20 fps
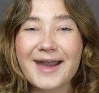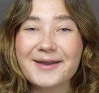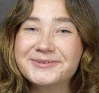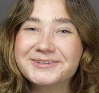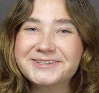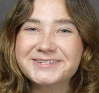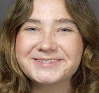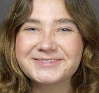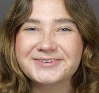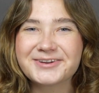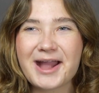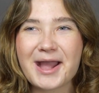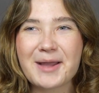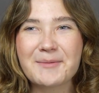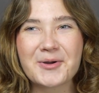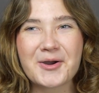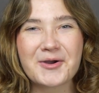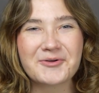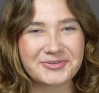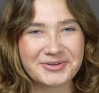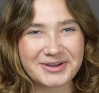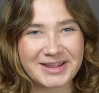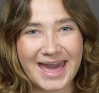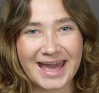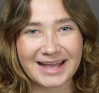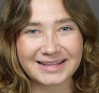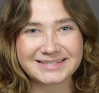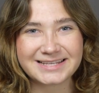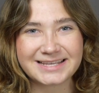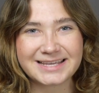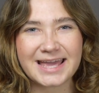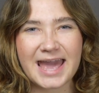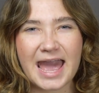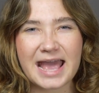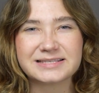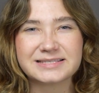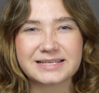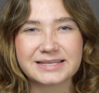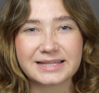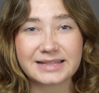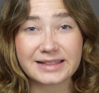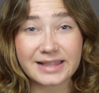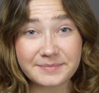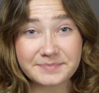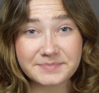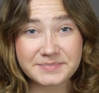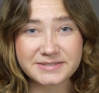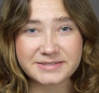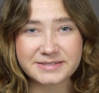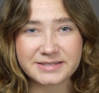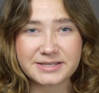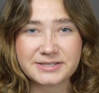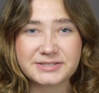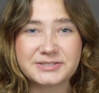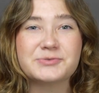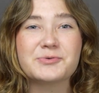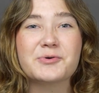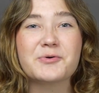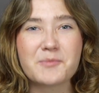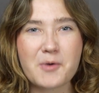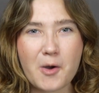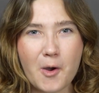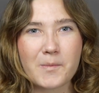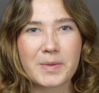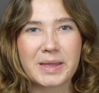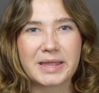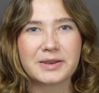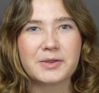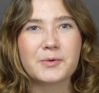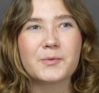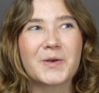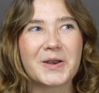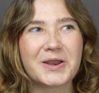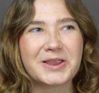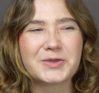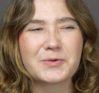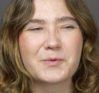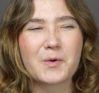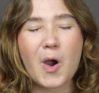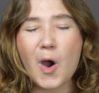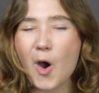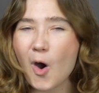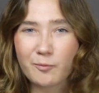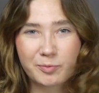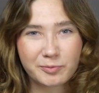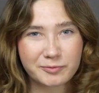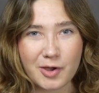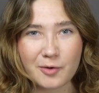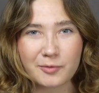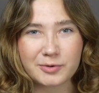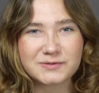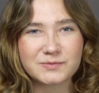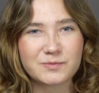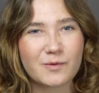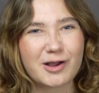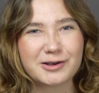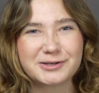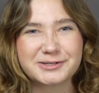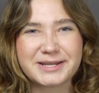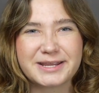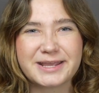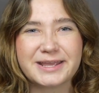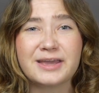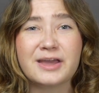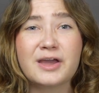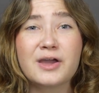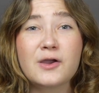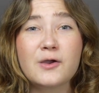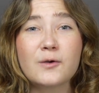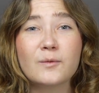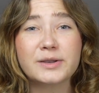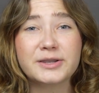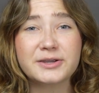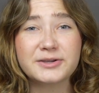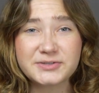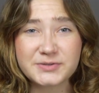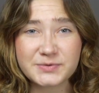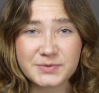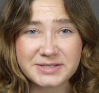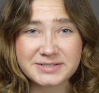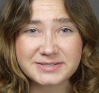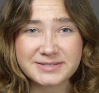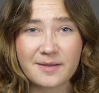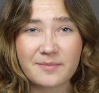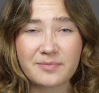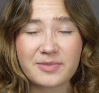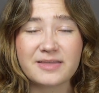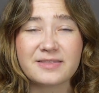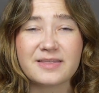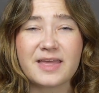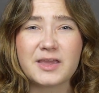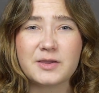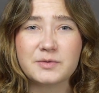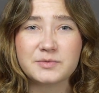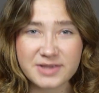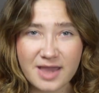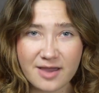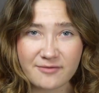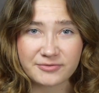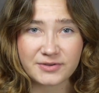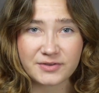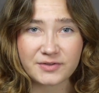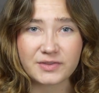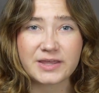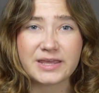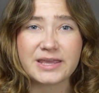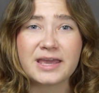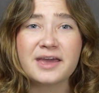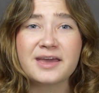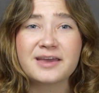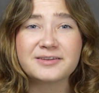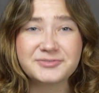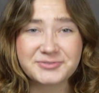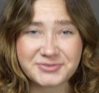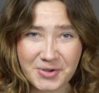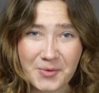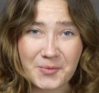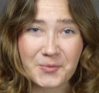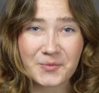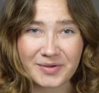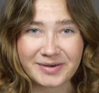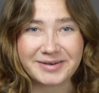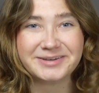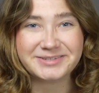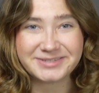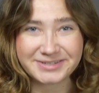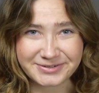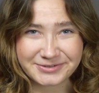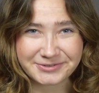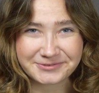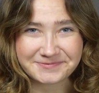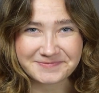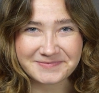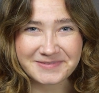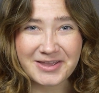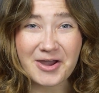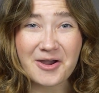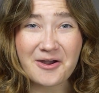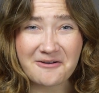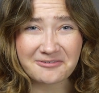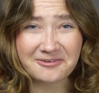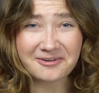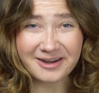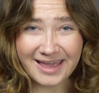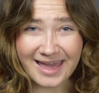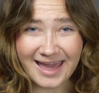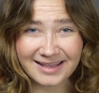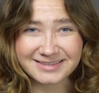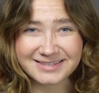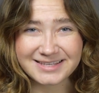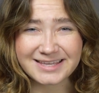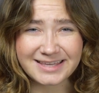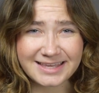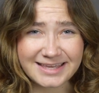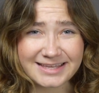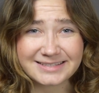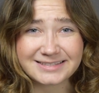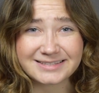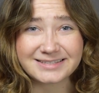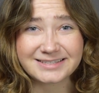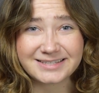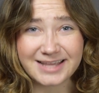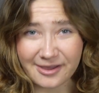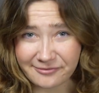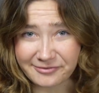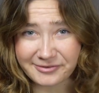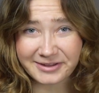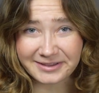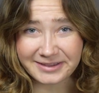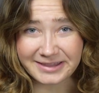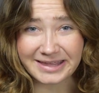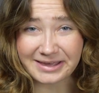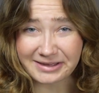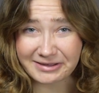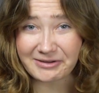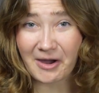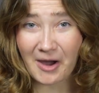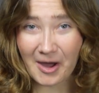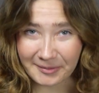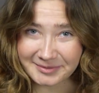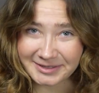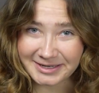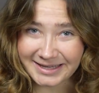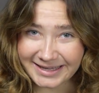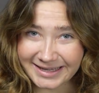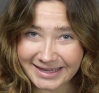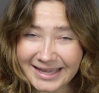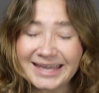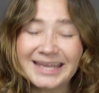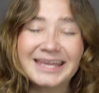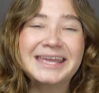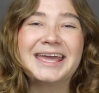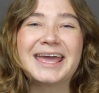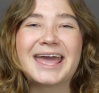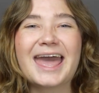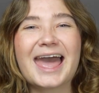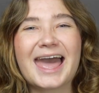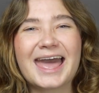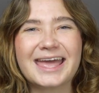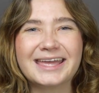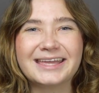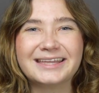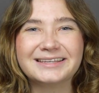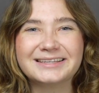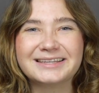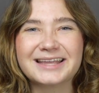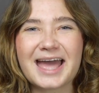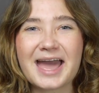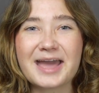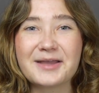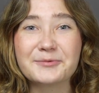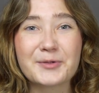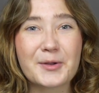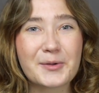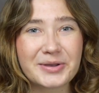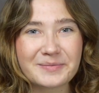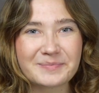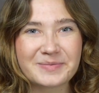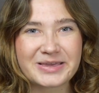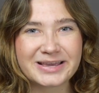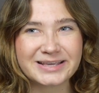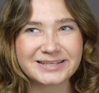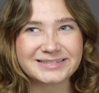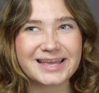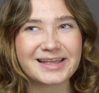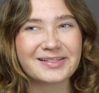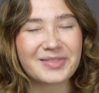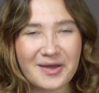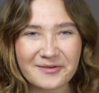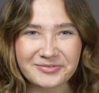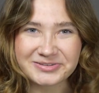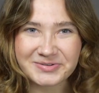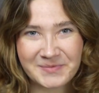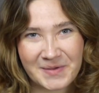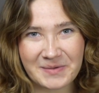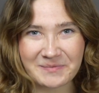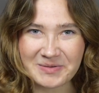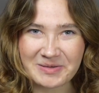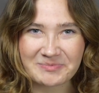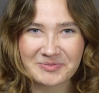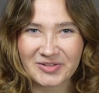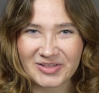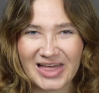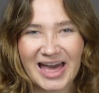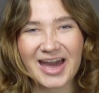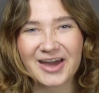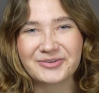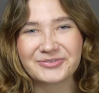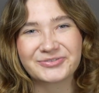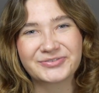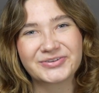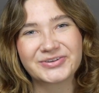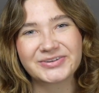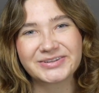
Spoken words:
I would describe Ovaryacting as a glimpse into a moment where you hope no one's watching when you're doing something that you definitely don't want to do. Overreacting is definitely a comedy, and I wrote it because I love to make people laugh.